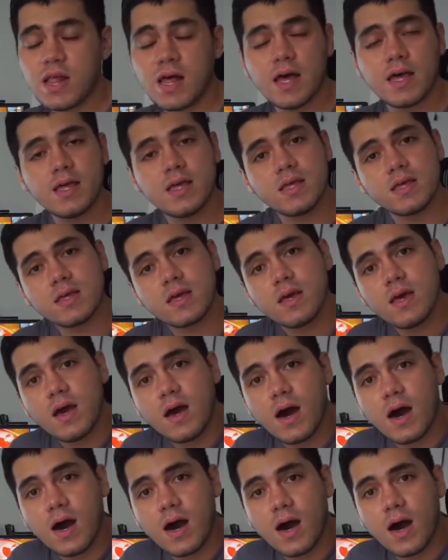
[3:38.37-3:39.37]
like
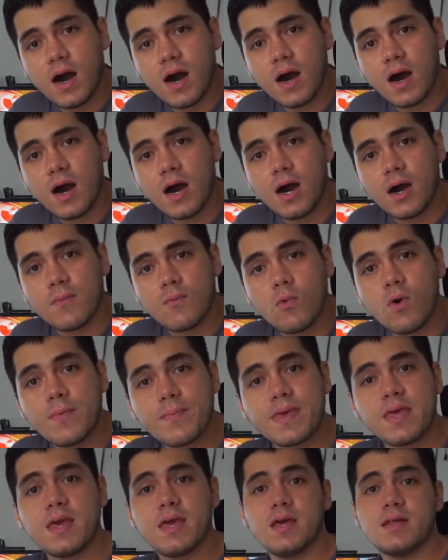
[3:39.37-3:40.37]
a
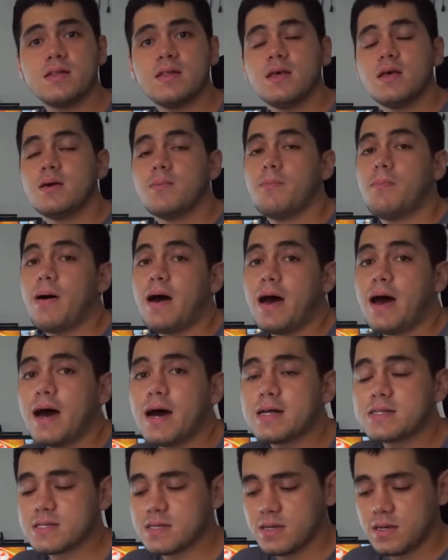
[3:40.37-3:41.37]
webcam,
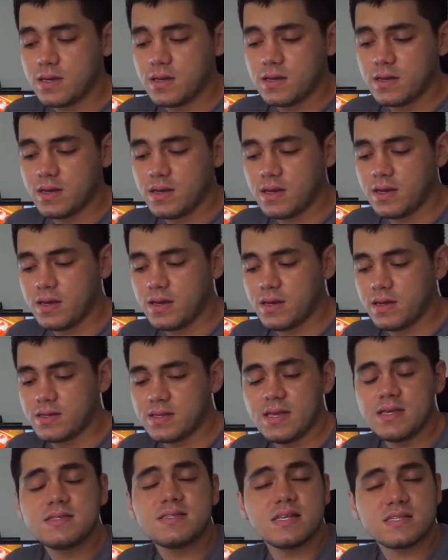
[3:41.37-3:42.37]
but
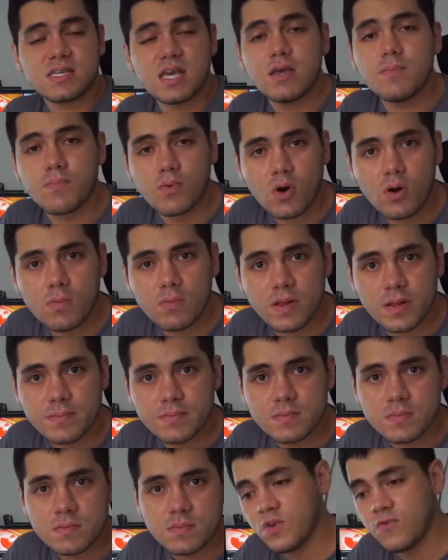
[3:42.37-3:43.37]
it's the same
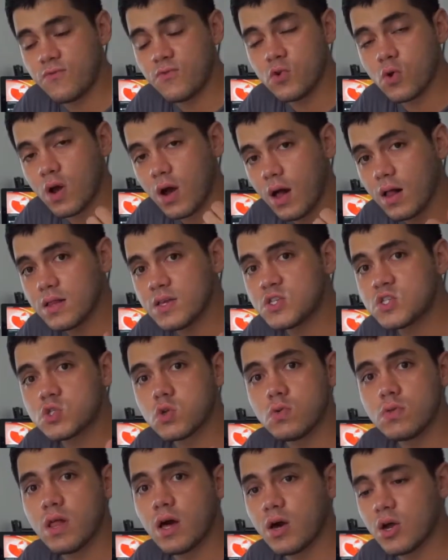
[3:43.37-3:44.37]
problem. If your call is
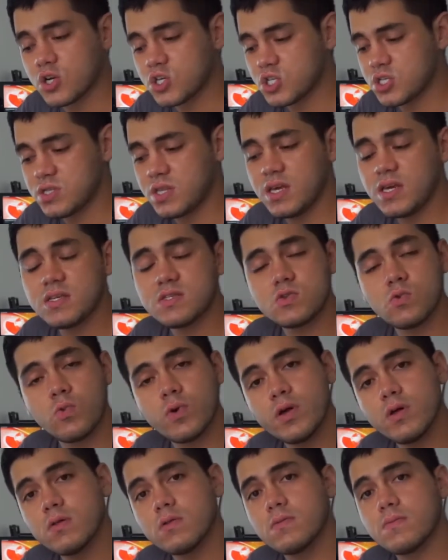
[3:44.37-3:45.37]
too large, this
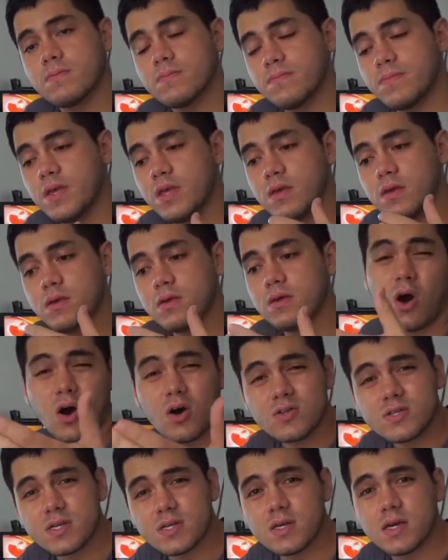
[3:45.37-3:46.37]
will be
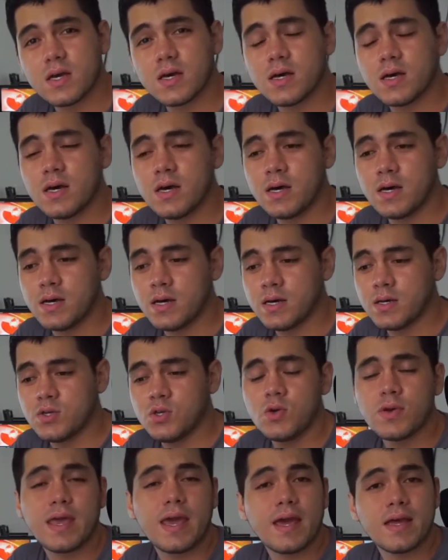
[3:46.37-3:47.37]
hot
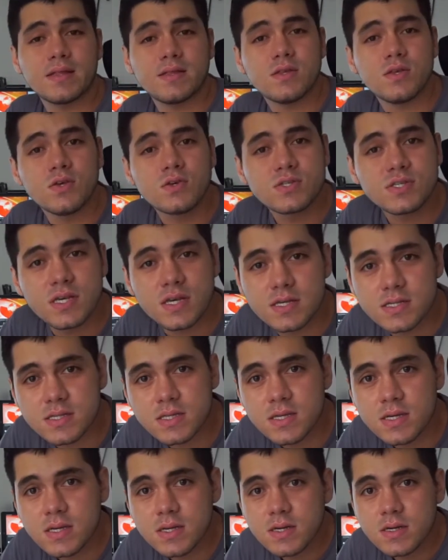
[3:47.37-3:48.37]
and you can't use
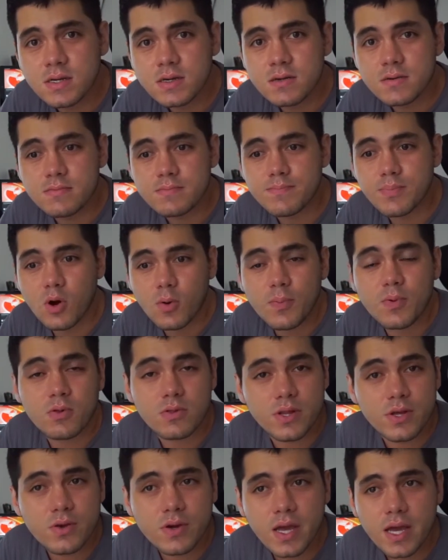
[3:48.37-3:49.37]
it
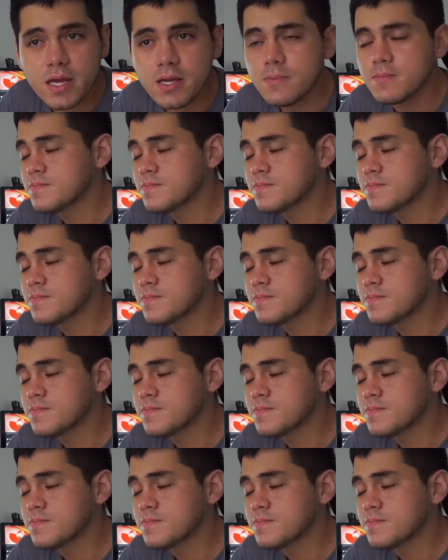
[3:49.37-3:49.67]
properly, okay?